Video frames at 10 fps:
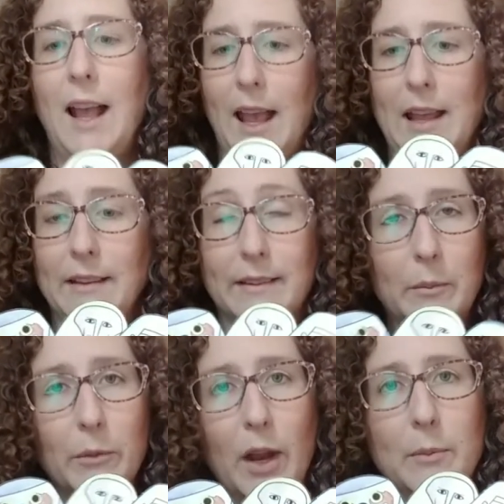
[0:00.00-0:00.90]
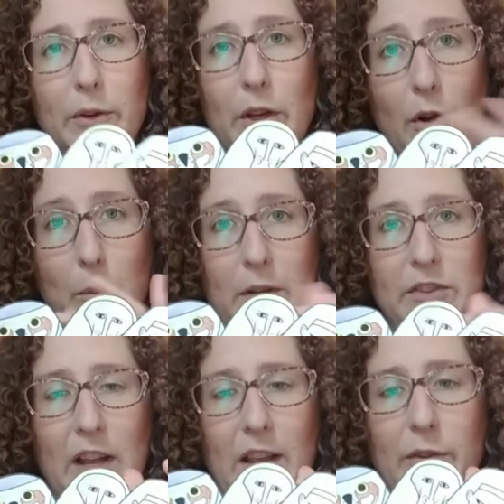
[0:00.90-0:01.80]
And sometimes Canopic
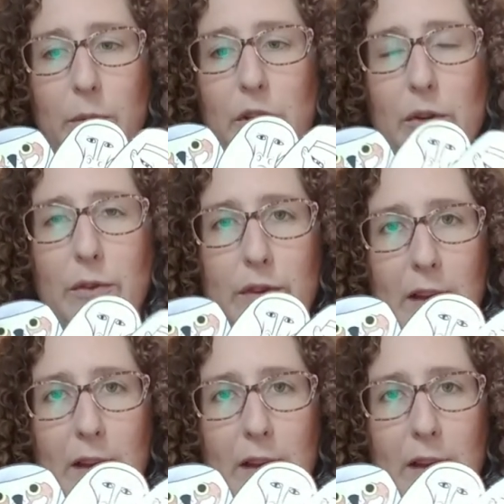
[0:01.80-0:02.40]
jars were used